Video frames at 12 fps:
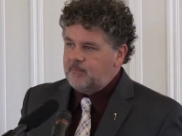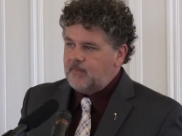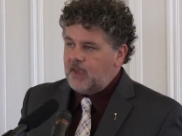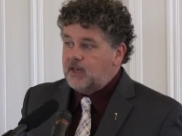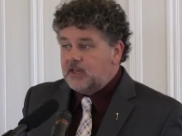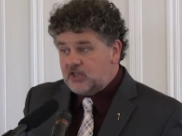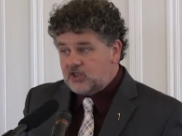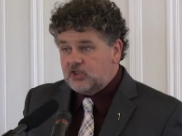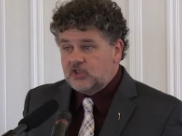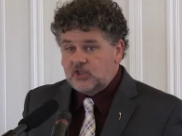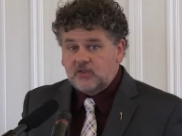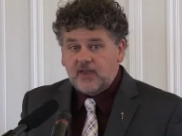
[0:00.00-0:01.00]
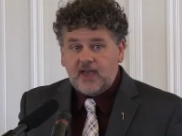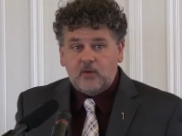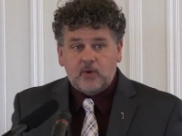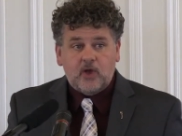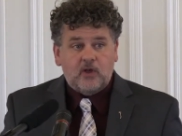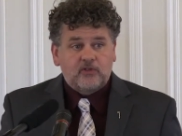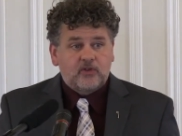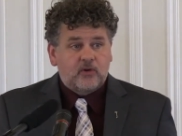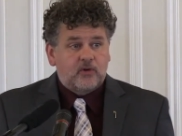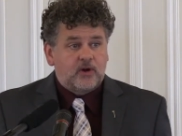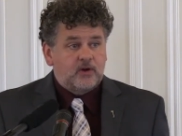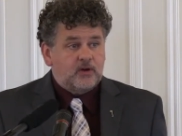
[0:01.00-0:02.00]
In addition to that, we
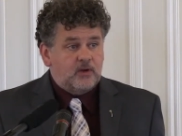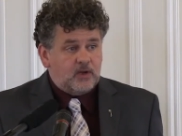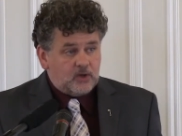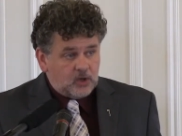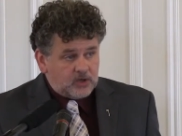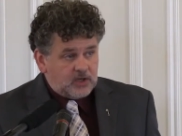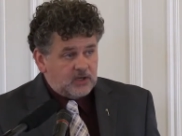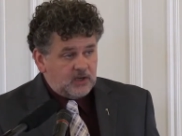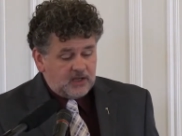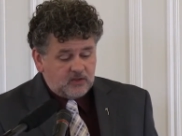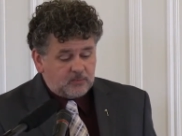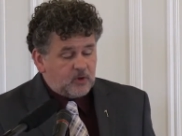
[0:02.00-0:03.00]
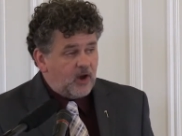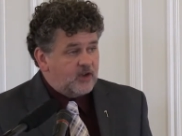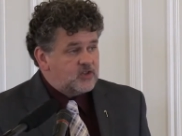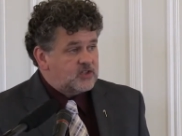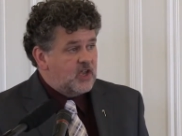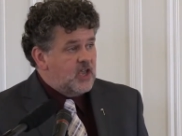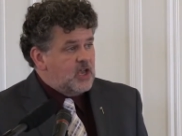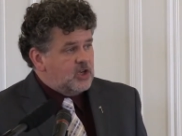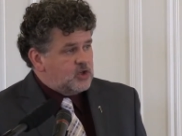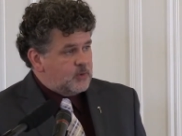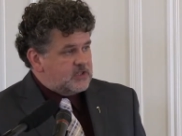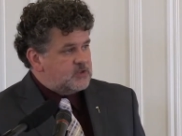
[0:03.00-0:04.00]
also are looking in the project
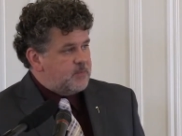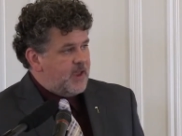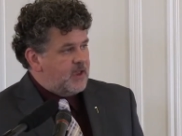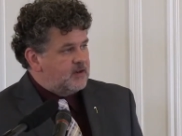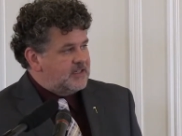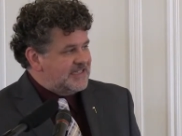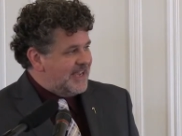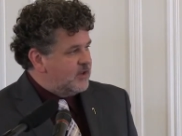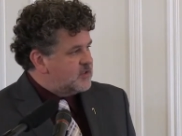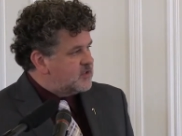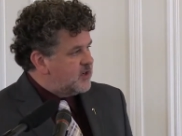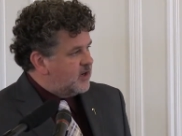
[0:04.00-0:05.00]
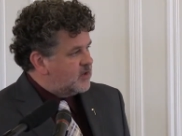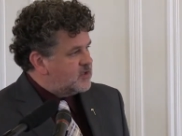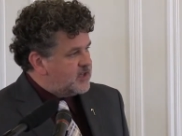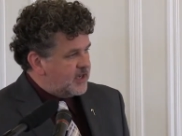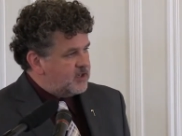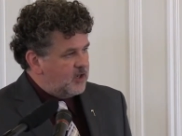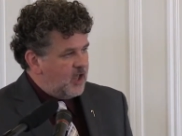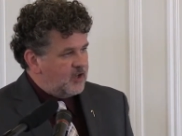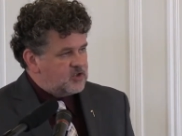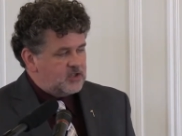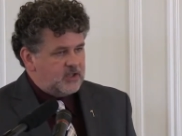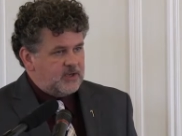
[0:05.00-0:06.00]
to expand downstairs
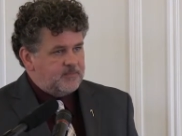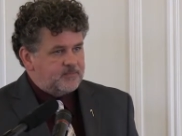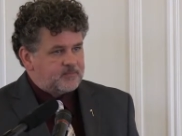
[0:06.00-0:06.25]
technologically.